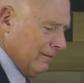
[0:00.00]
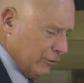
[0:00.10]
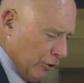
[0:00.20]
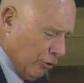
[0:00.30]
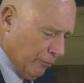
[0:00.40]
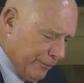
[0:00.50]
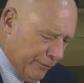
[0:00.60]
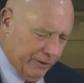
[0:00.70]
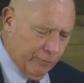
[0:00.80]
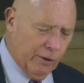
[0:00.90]
Job
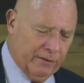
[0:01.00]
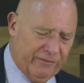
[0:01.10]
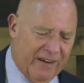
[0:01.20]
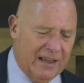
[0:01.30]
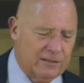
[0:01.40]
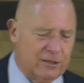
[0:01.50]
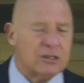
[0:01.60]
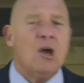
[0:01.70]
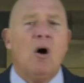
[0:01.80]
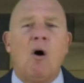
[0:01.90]
31, finds
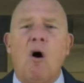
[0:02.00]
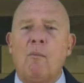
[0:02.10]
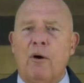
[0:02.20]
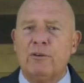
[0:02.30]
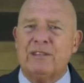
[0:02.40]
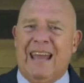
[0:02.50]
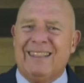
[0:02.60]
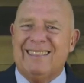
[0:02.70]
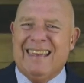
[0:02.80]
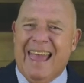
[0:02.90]
us almost
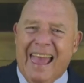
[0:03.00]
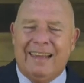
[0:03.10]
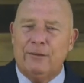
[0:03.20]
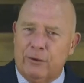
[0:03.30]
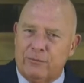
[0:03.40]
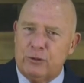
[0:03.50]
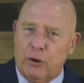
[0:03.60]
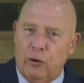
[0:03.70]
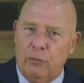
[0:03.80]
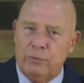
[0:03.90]
at the end of
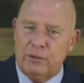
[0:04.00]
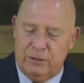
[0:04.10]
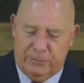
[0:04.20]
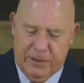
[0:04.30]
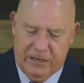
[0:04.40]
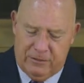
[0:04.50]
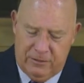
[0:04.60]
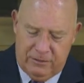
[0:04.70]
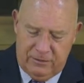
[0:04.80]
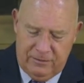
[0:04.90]
Job's
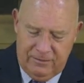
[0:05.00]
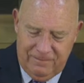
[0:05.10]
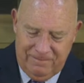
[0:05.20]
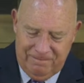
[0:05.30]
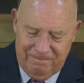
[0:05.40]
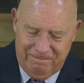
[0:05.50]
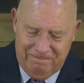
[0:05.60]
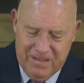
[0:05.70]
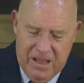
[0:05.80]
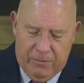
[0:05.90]
speeches.
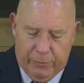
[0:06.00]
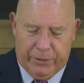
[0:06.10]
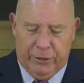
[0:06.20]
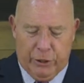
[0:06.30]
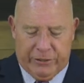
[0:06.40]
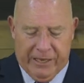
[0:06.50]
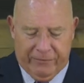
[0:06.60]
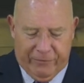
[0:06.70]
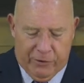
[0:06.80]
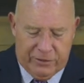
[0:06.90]
We're going to look at
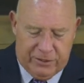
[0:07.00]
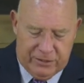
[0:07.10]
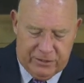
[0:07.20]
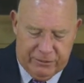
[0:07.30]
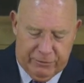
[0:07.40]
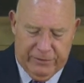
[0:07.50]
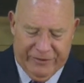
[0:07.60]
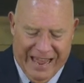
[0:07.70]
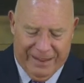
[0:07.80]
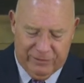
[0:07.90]
verses
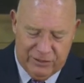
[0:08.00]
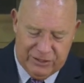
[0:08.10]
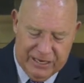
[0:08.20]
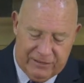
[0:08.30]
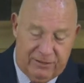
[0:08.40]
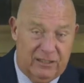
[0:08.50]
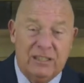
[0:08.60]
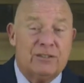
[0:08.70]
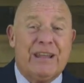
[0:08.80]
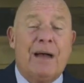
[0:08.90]
35 and 6, and
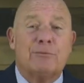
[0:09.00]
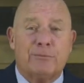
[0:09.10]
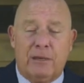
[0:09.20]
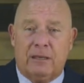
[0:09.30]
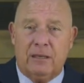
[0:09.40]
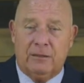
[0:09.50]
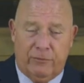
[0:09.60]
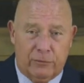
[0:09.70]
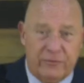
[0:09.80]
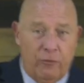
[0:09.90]
he stops speaking in
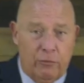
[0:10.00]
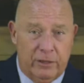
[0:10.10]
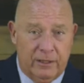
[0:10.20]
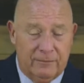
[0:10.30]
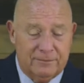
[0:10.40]
verse 40.